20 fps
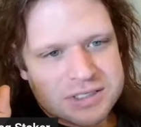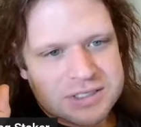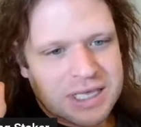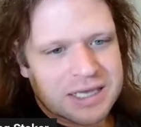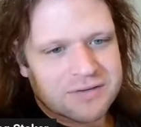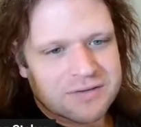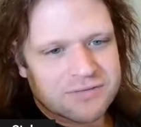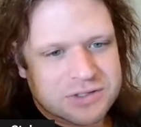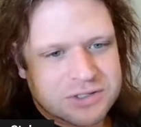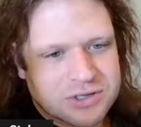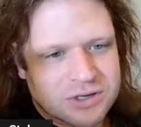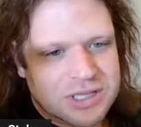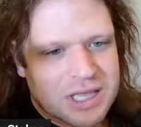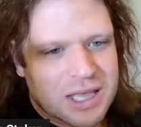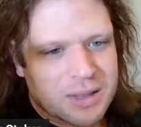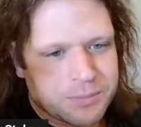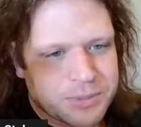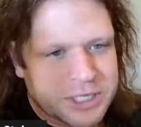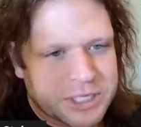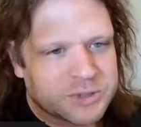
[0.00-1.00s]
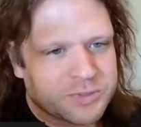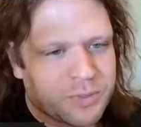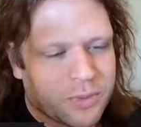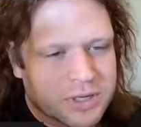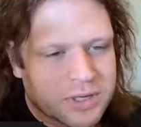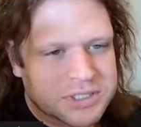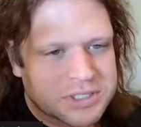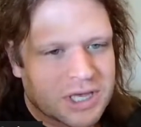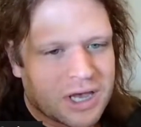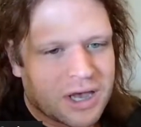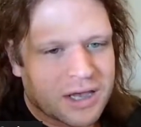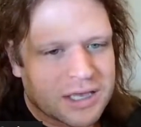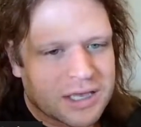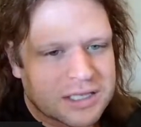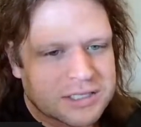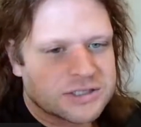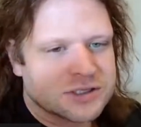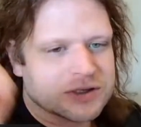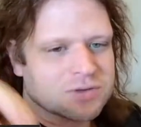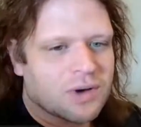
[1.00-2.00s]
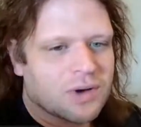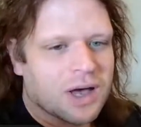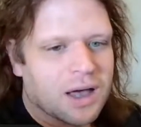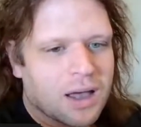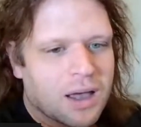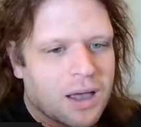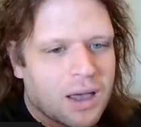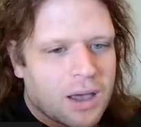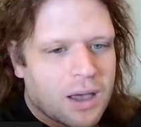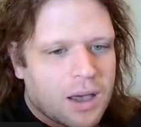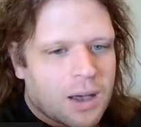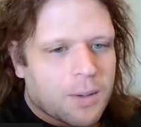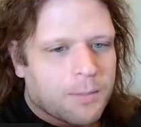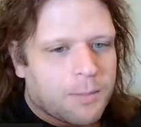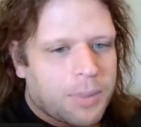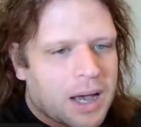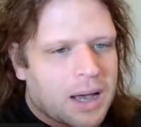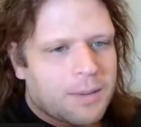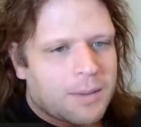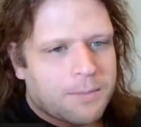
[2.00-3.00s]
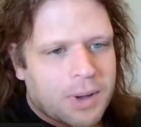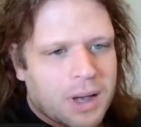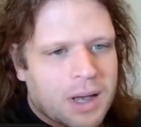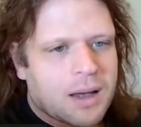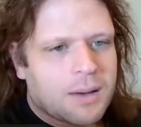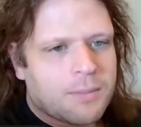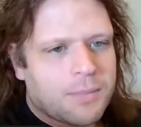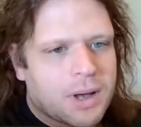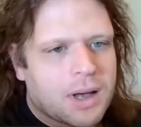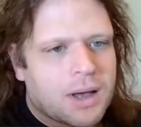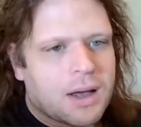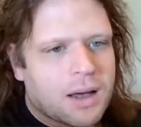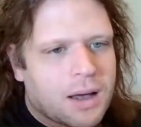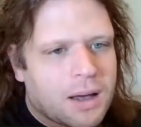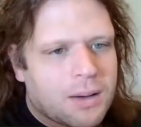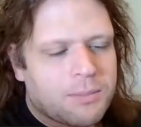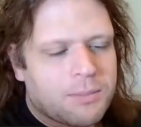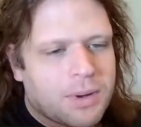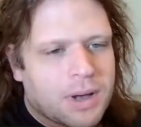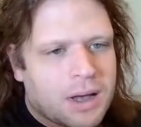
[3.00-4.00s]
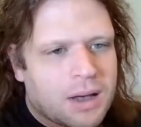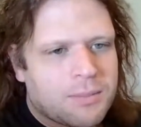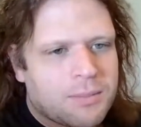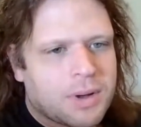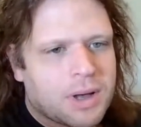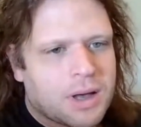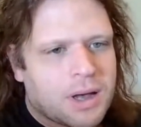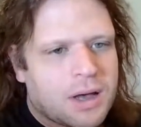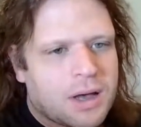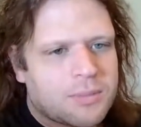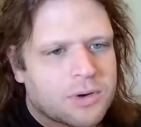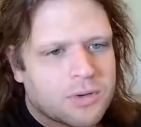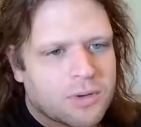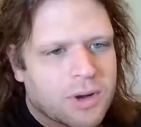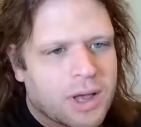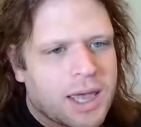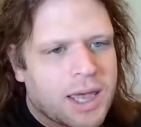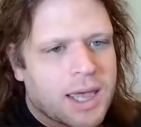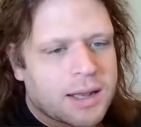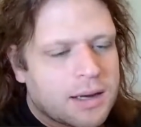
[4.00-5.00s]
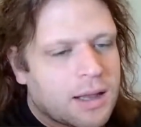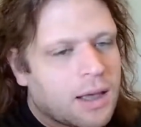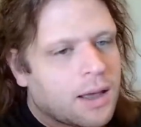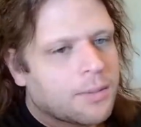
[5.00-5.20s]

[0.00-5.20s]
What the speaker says: They even turned that Beach Boys song into bomb, bomb, bomb, bomb, bomb Iran,